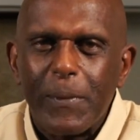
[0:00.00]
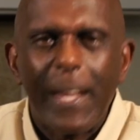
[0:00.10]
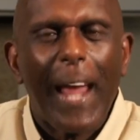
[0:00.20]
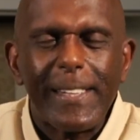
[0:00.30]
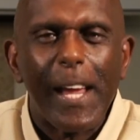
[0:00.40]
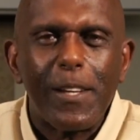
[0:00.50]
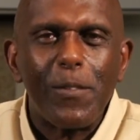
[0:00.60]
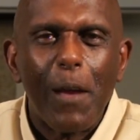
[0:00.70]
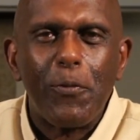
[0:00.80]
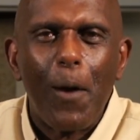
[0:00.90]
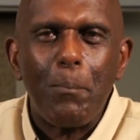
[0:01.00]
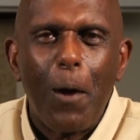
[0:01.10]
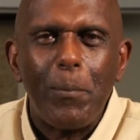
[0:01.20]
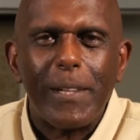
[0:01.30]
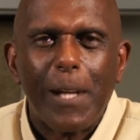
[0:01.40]
Can I take you there for a
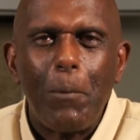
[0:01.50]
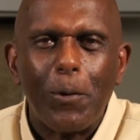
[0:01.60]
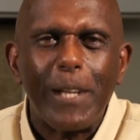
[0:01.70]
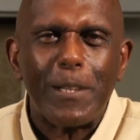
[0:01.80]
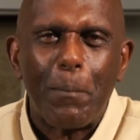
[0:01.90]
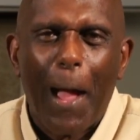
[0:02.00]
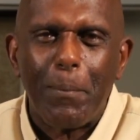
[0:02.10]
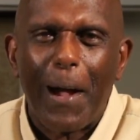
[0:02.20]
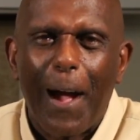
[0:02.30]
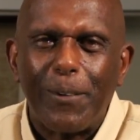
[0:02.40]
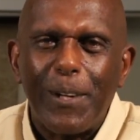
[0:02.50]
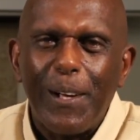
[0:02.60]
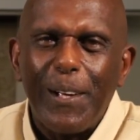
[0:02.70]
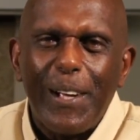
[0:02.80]
moment? Come on, get your Bible out.